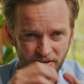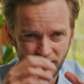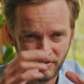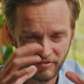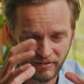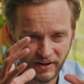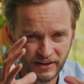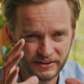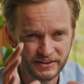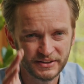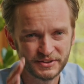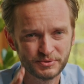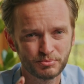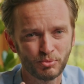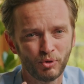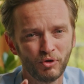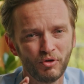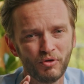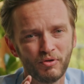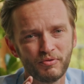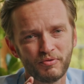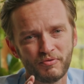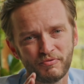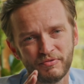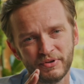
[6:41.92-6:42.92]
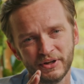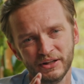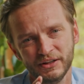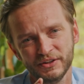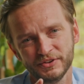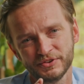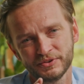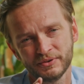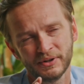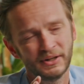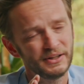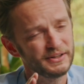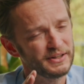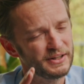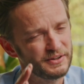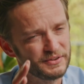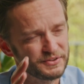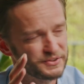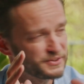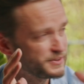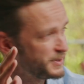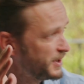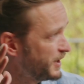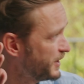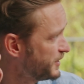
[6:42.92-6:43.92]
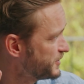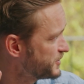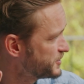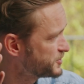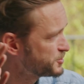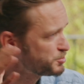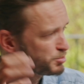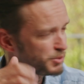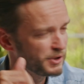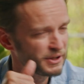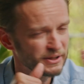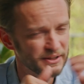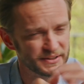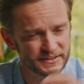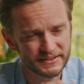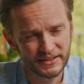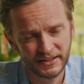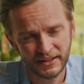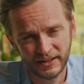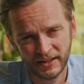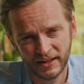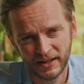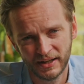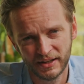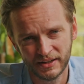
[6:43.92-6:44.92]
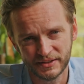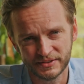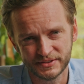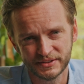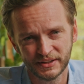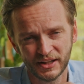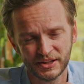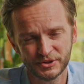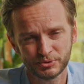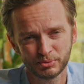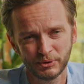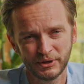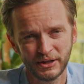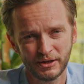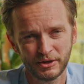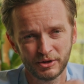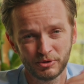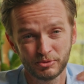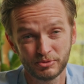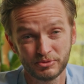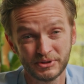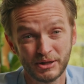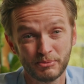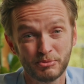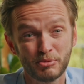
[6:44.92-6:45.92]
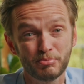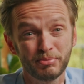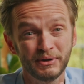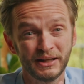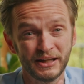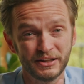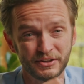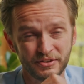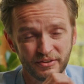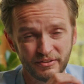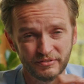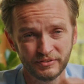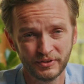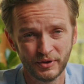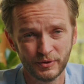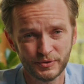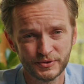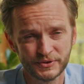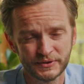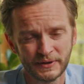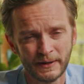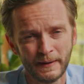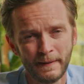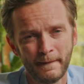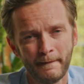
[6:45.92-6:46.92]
Find a small village, right? There's spring is here, it's nice weather, there'll be plenty of those.